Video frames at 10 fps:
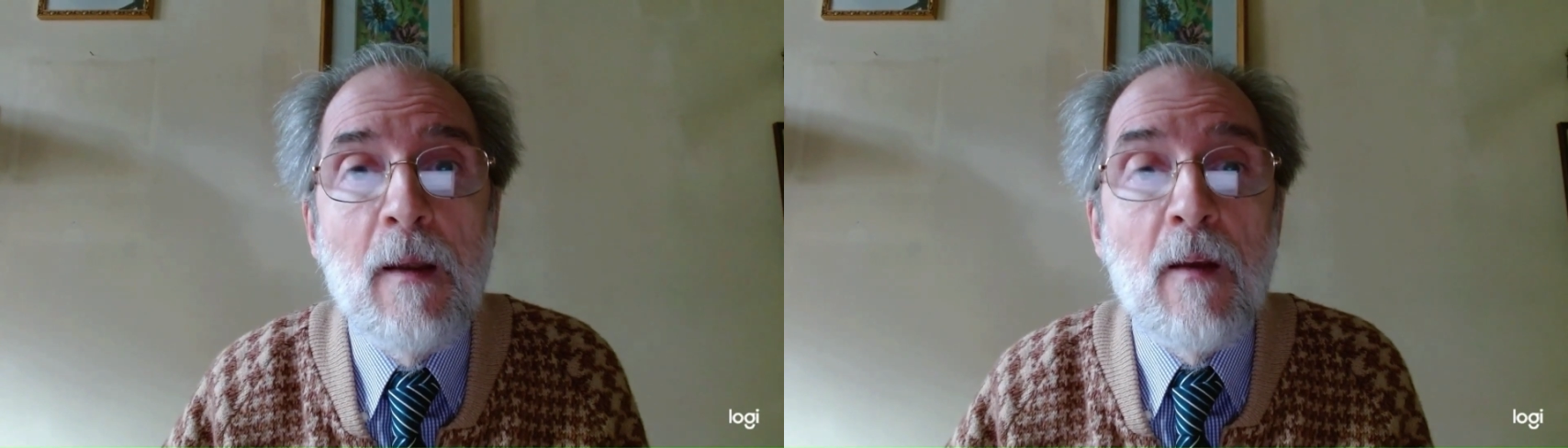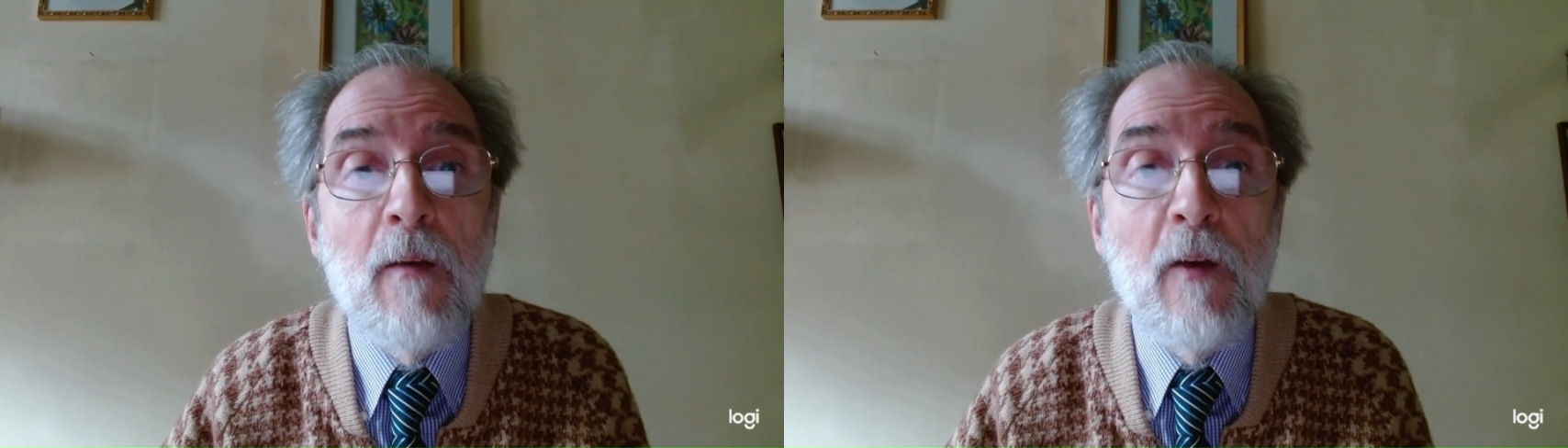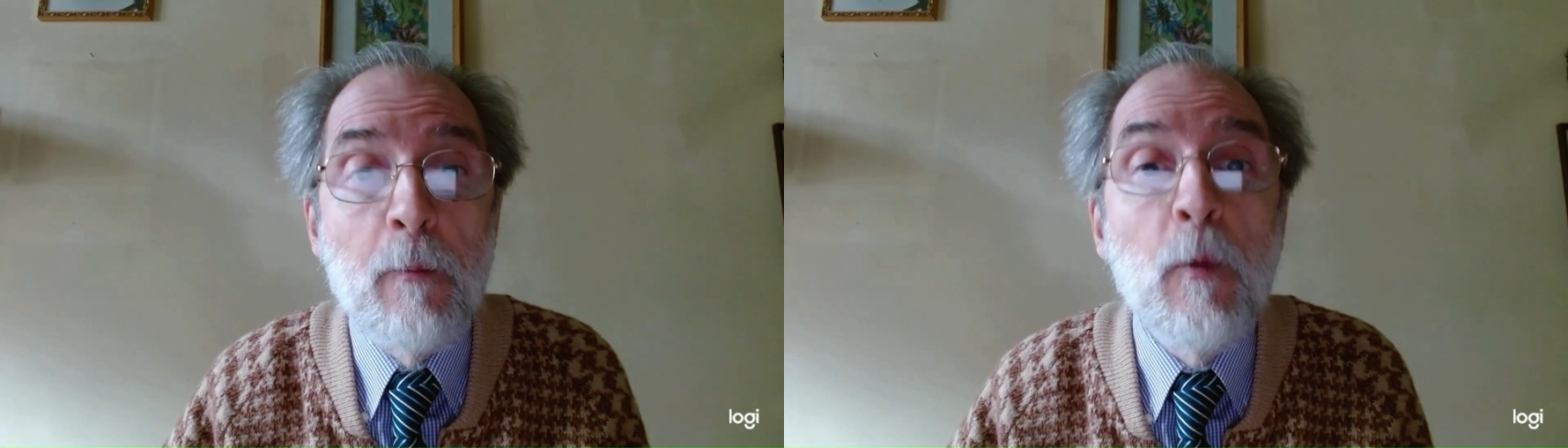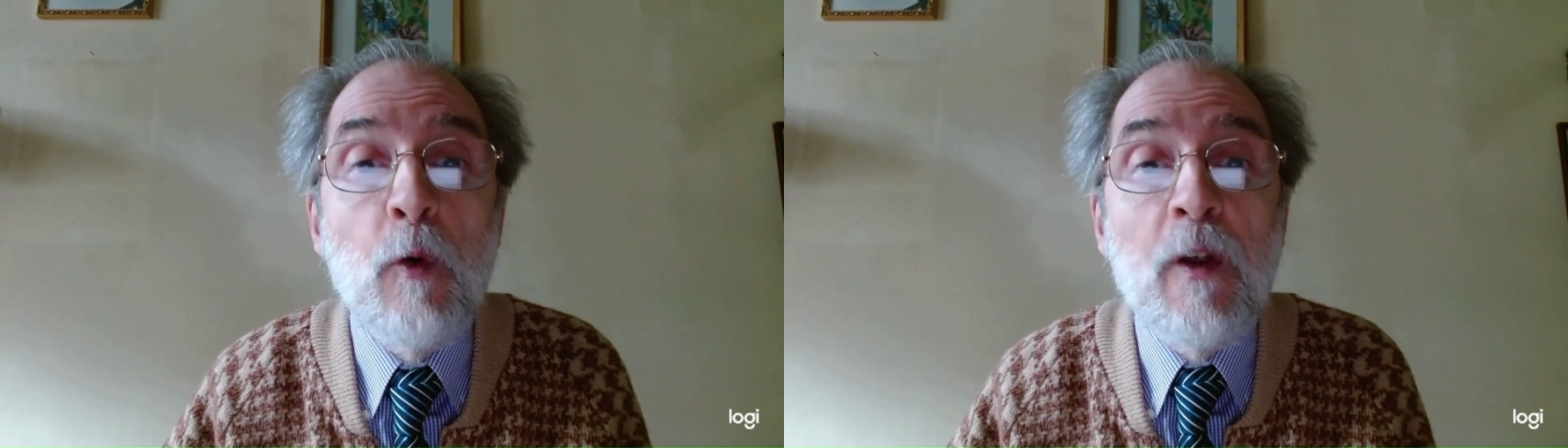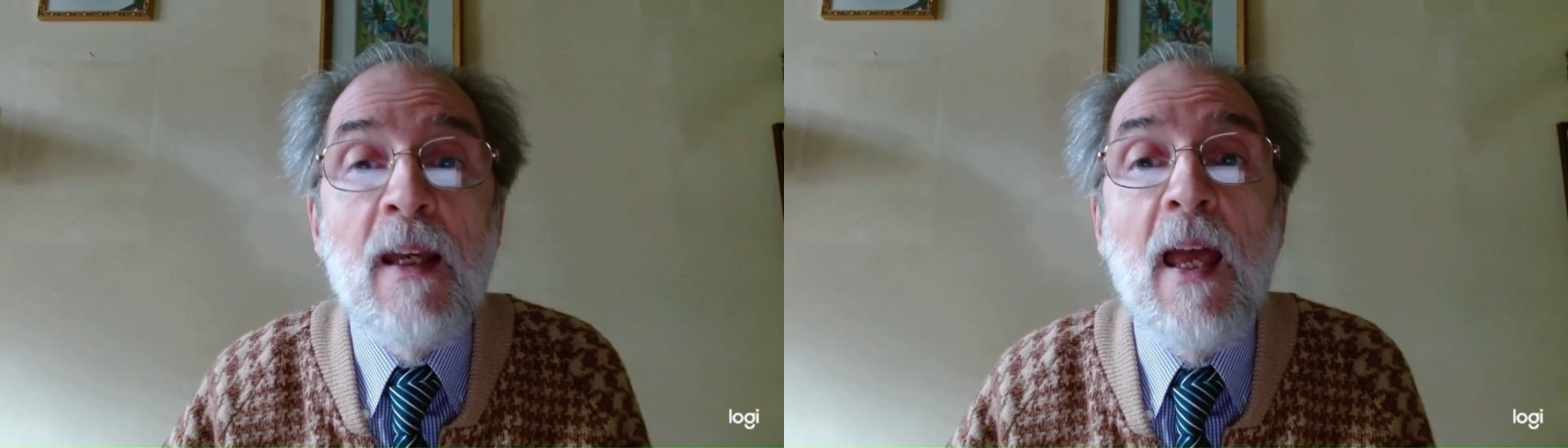The book
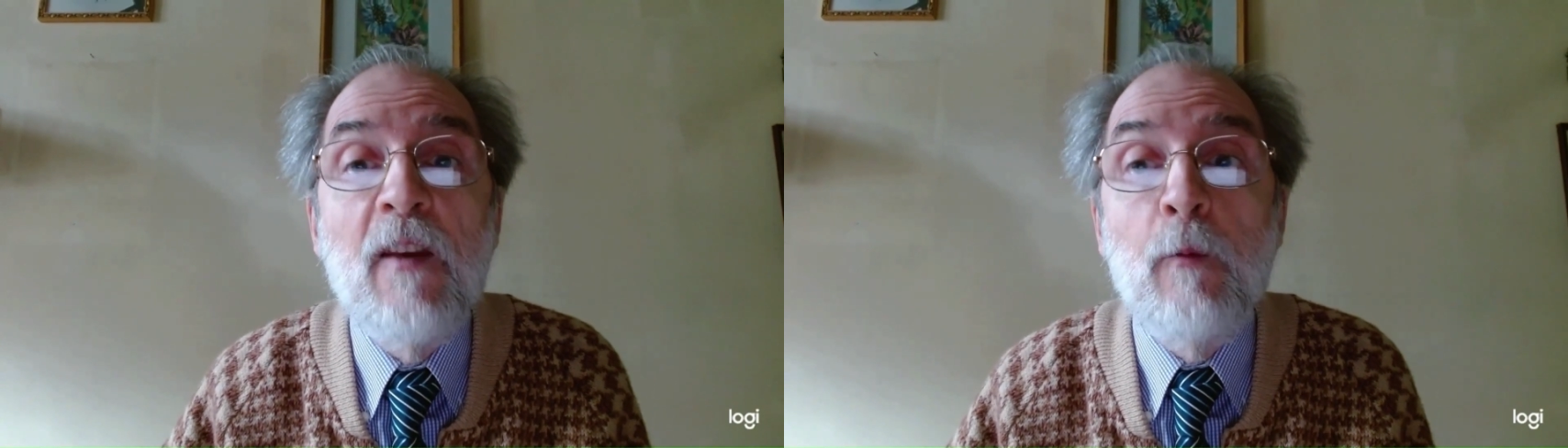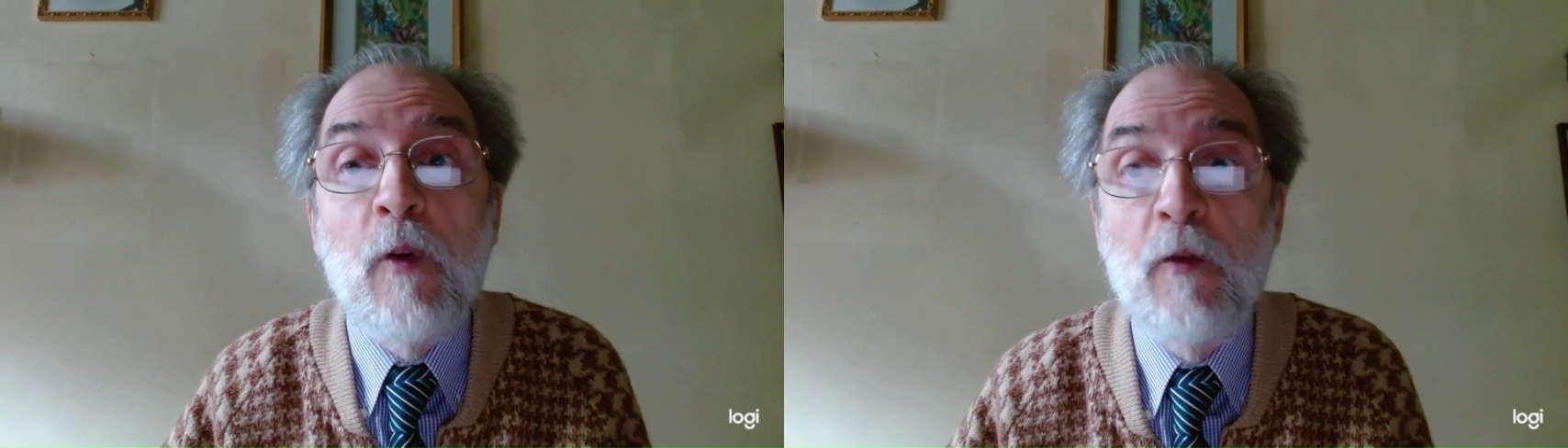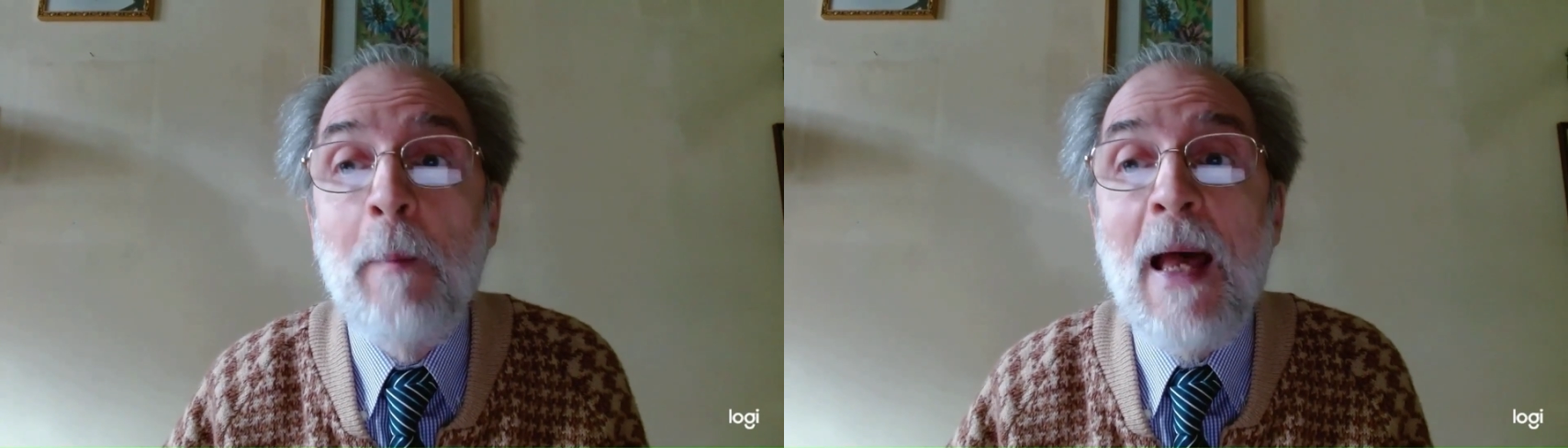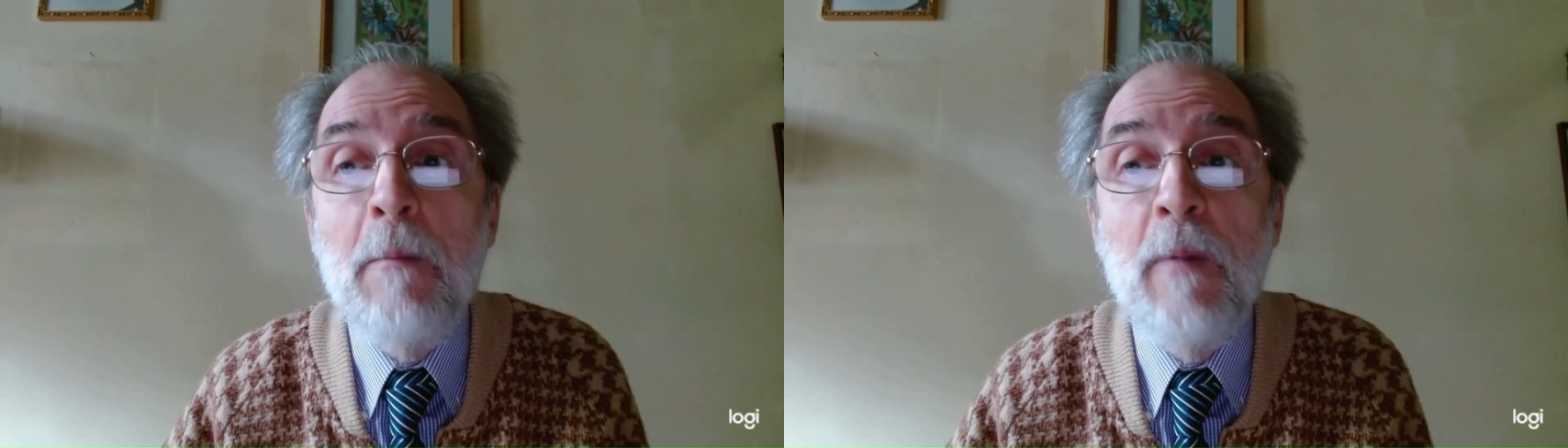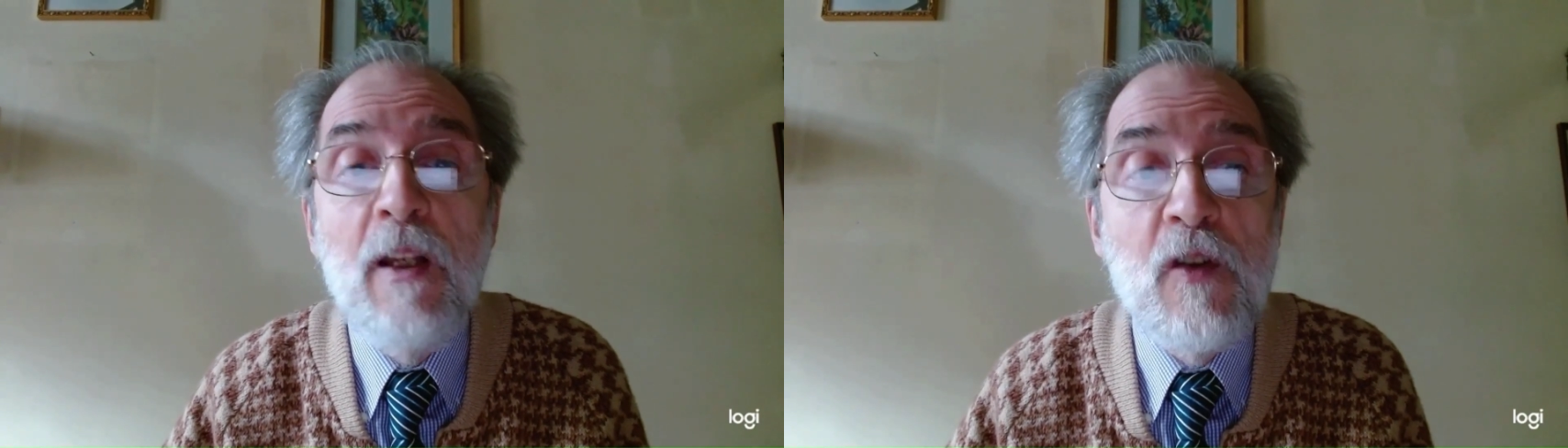has was
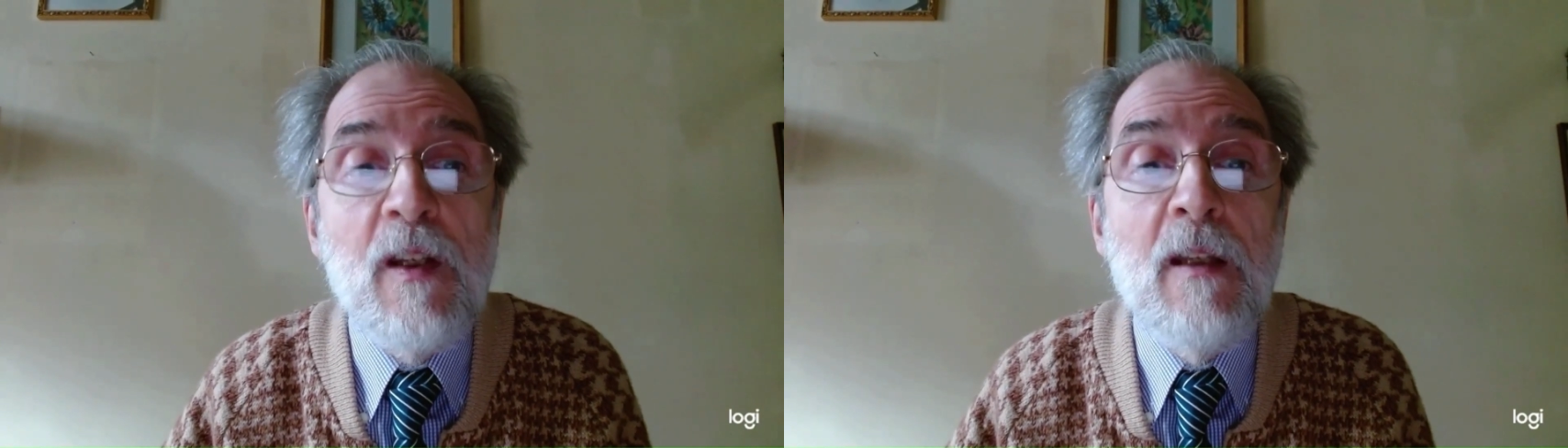published in